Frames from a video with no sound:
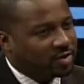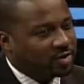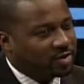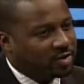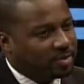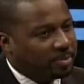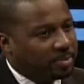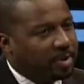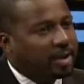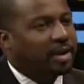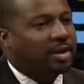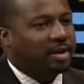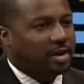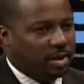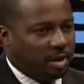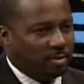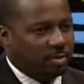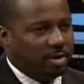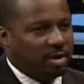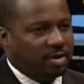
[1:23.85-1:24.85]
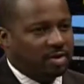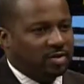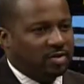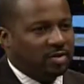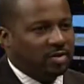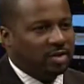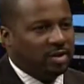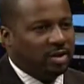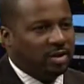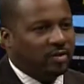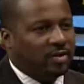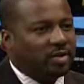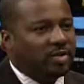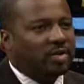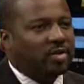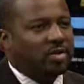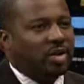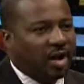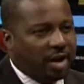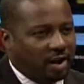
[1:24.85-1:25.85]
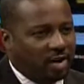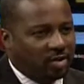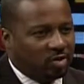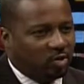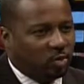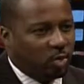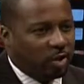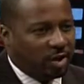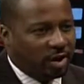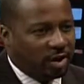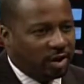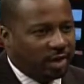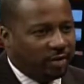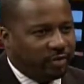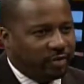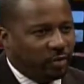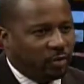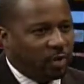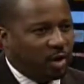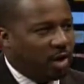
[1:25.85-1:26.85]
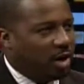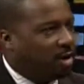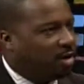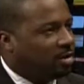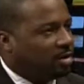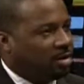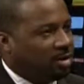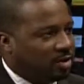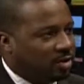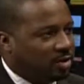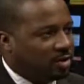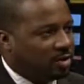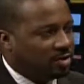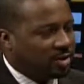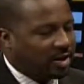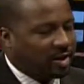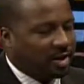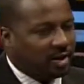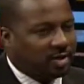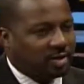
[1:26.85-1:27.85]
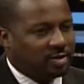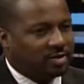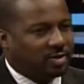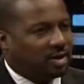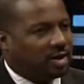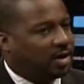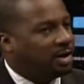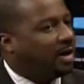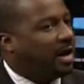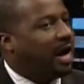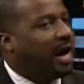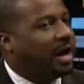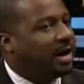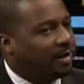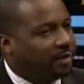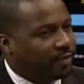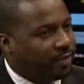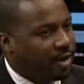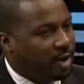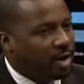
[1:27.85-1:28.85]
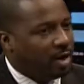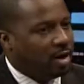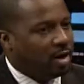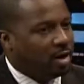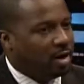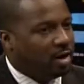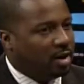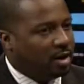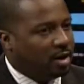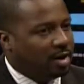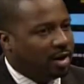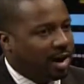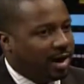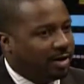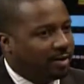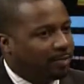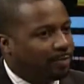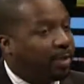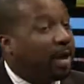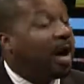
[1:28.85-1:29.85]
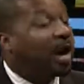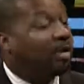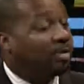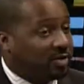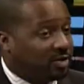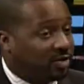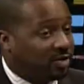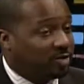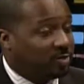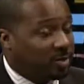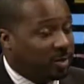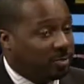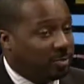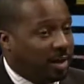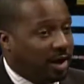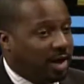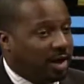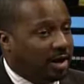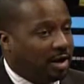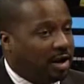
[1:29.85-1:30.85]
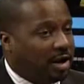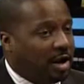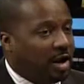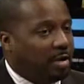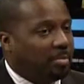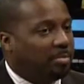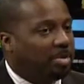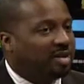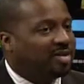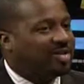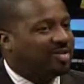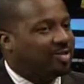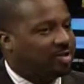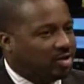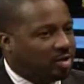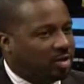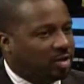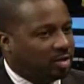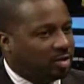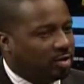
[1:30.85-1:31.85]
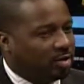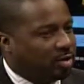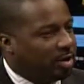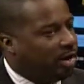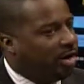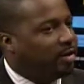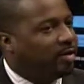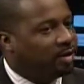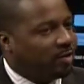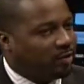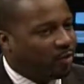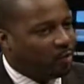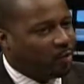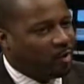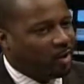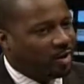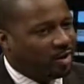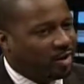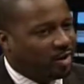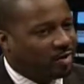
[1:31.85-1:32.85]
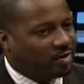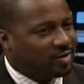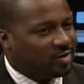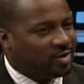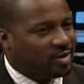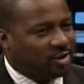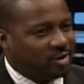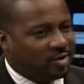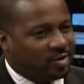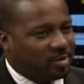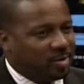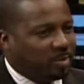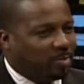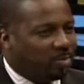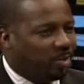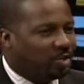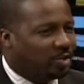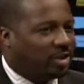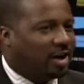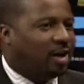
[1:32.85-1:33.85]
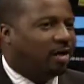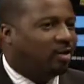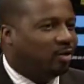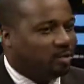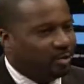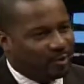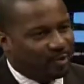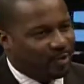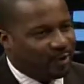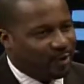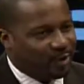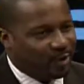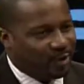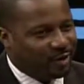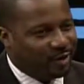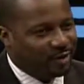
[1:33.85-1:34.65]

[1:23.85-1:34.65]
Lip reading: is the big thing, because even today in 2011, while as Candia said, a lot of progress has been made, but still the area of awareness needs to be pushed out a little bit further.